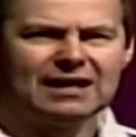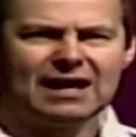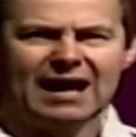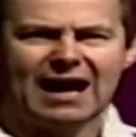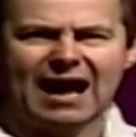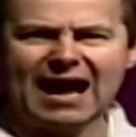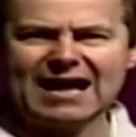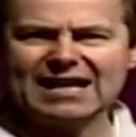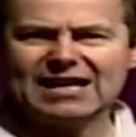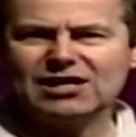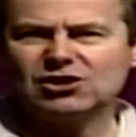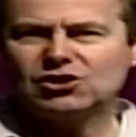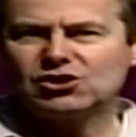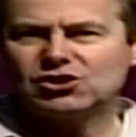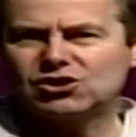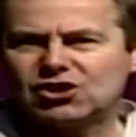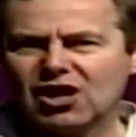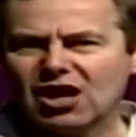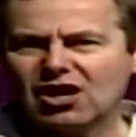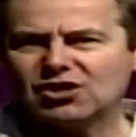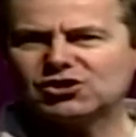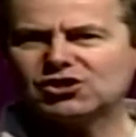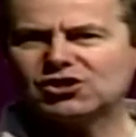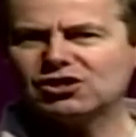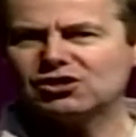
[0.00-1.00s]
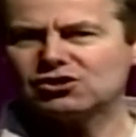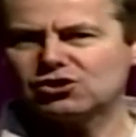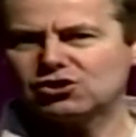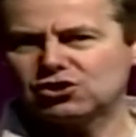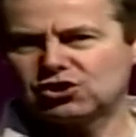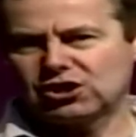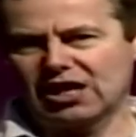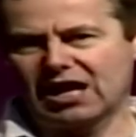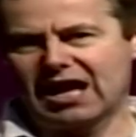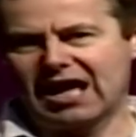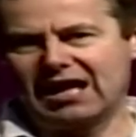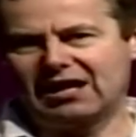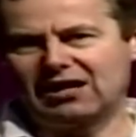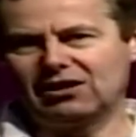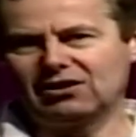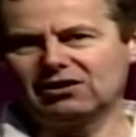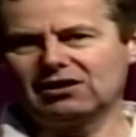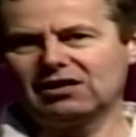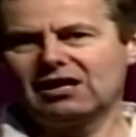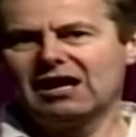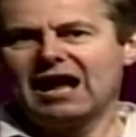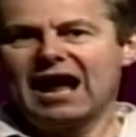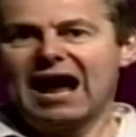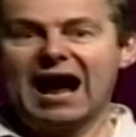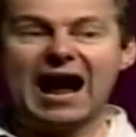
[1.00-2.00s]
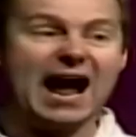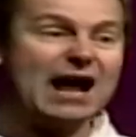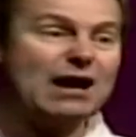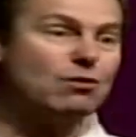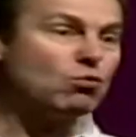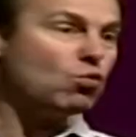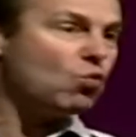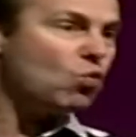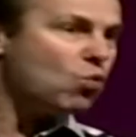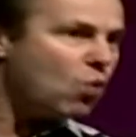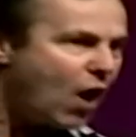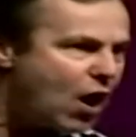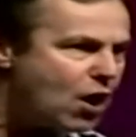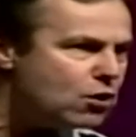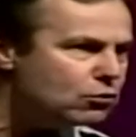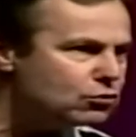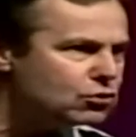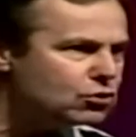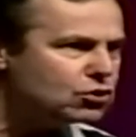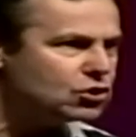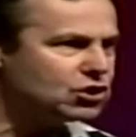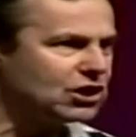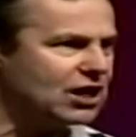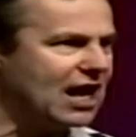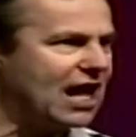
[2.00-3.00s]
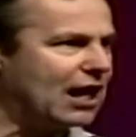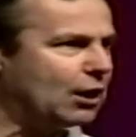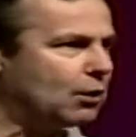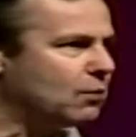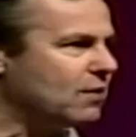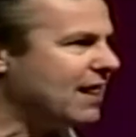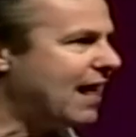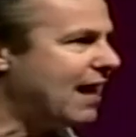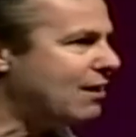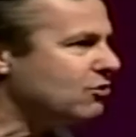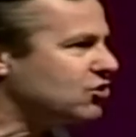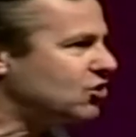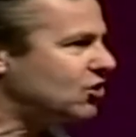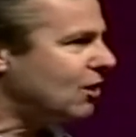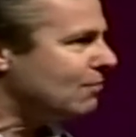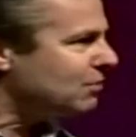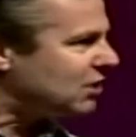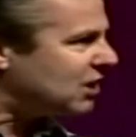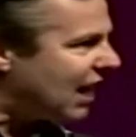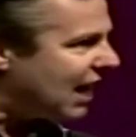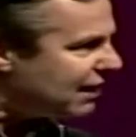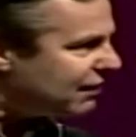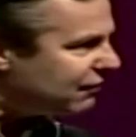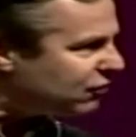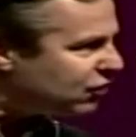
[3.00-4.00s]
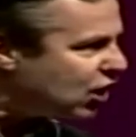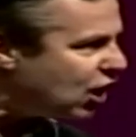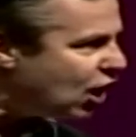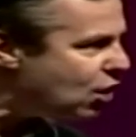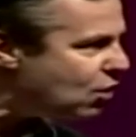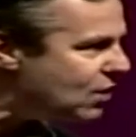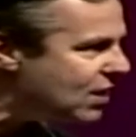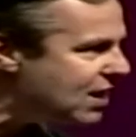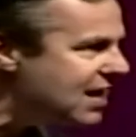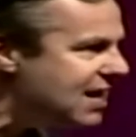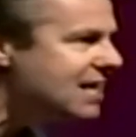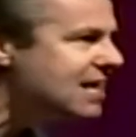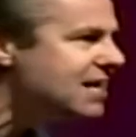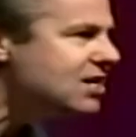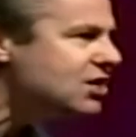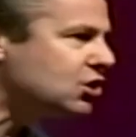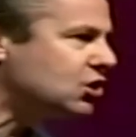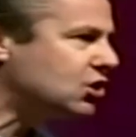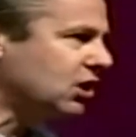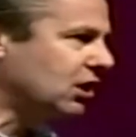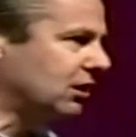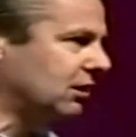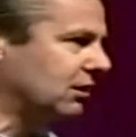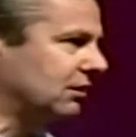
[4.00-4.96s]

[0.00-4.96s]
And it doesn't gel and won't gel without some kind of cohesion.